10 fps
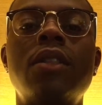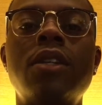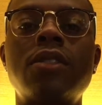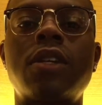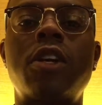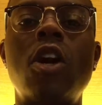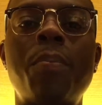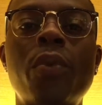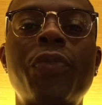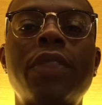there's a
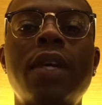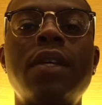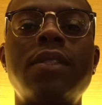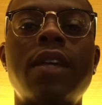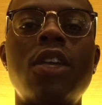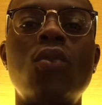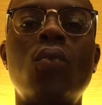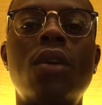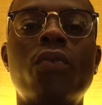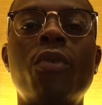couple things that you
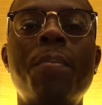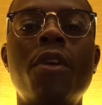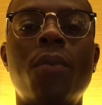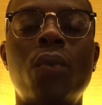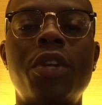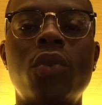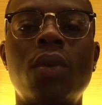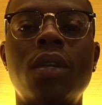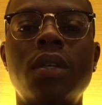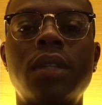want to remember when
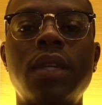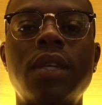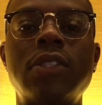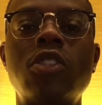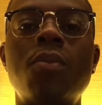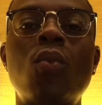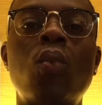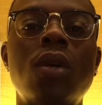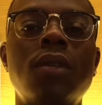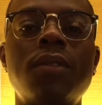doing Good Things. Number
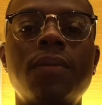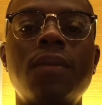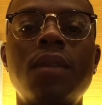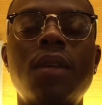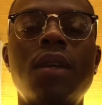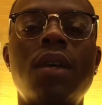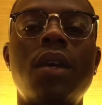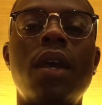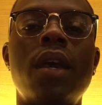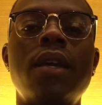1
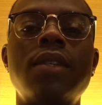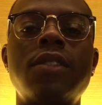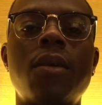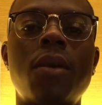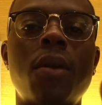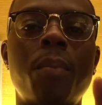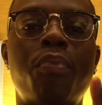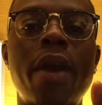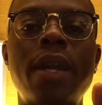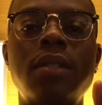is
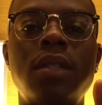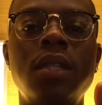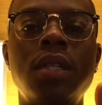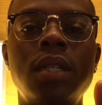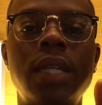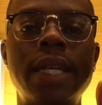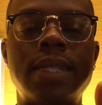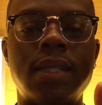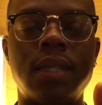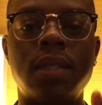practice good
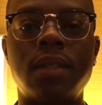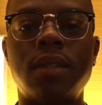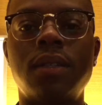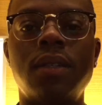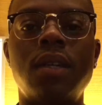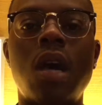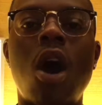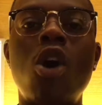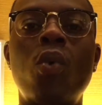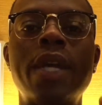listening.
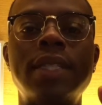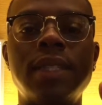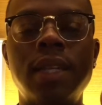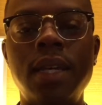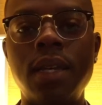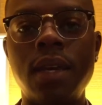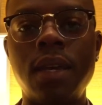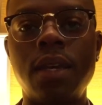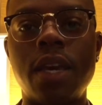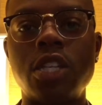Always lean
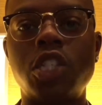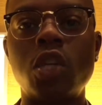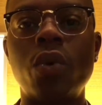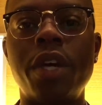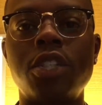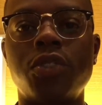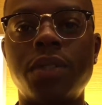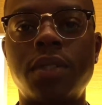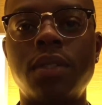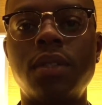in and show
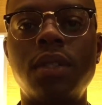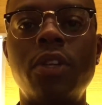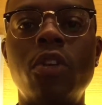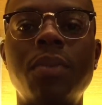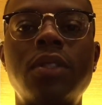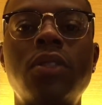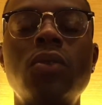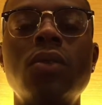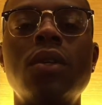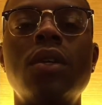interest. Number
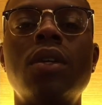2,